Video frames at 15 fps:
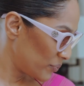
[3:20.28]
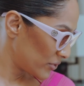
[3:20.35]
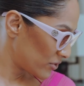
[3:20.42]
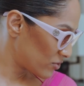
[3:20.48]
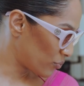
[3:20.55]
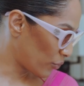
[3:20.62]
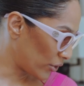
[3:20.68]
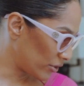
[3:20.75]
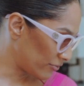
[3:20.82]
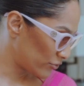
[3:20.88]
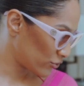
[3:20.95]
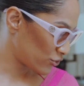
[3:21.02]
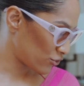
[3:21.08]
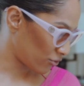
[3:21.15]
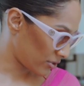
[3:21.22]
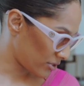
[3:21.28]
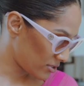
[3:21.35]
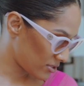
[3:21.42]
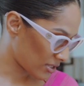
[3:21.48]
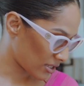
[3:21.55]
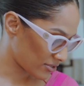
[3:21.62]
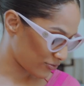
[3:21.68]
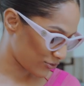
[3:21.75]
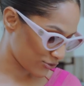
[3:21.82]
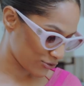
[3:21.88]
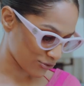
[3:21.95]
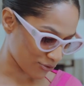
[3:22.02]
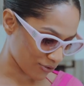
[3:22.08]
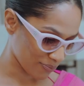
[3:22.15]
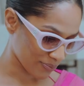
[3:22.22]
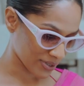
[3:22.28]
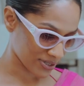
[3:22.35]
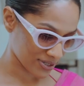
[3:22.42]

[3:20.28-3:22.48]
bit spoiled for choice, that's for sure, but